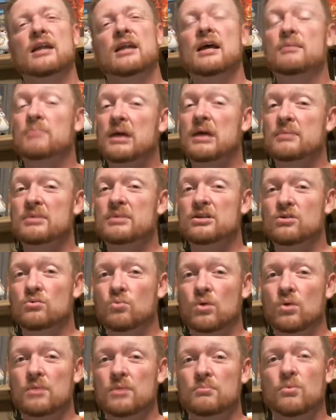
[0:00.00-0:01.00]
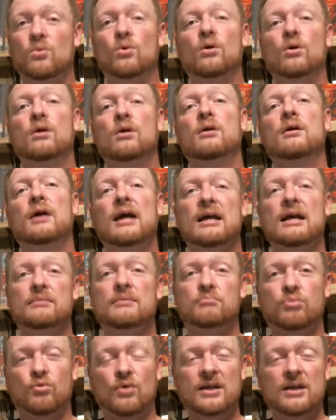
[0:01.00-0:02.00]
and maybe do one more
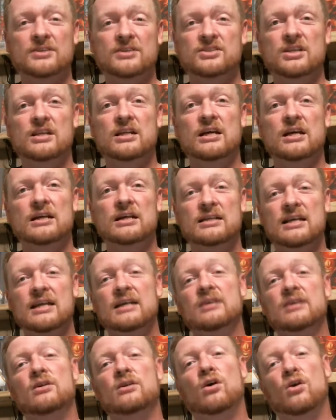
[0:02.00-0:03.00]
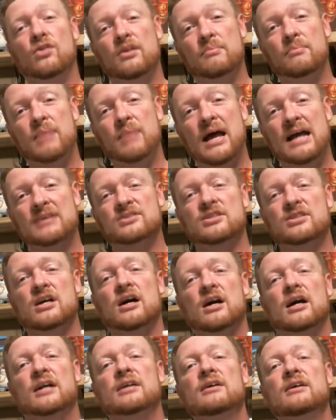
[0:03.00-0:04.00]
and press it again on the back
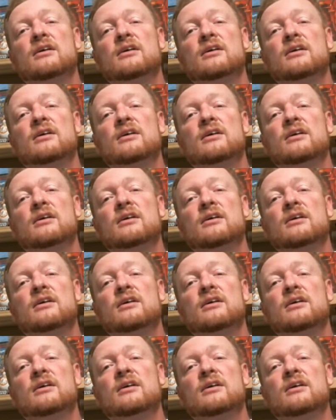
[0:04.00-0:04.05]
side.